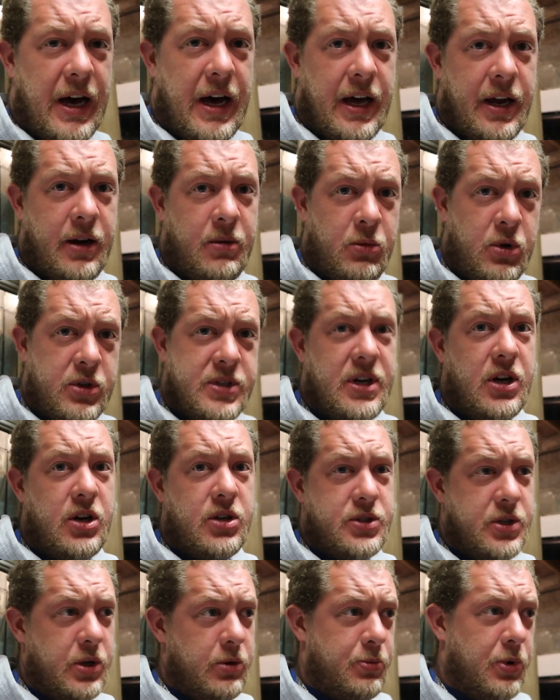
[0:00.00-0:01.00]
And I must
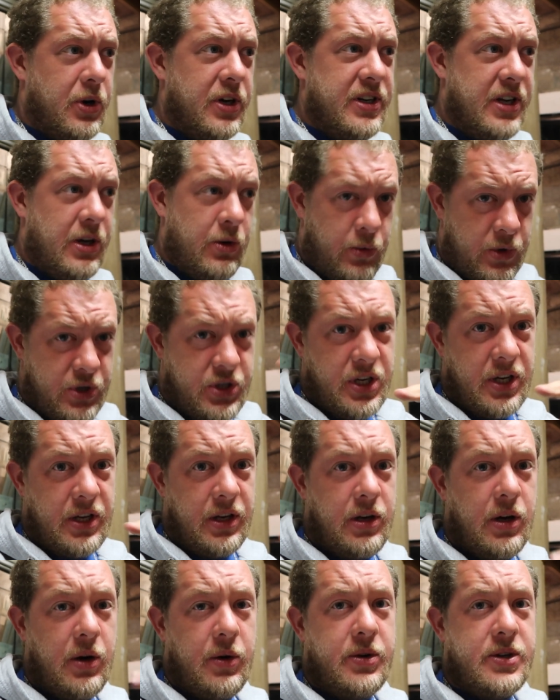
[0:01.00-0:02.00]
also point out, which you
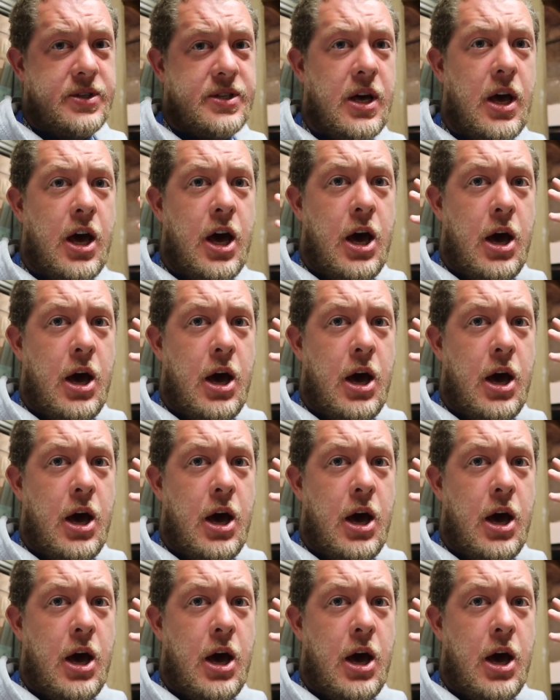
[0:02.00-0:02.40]
can notice,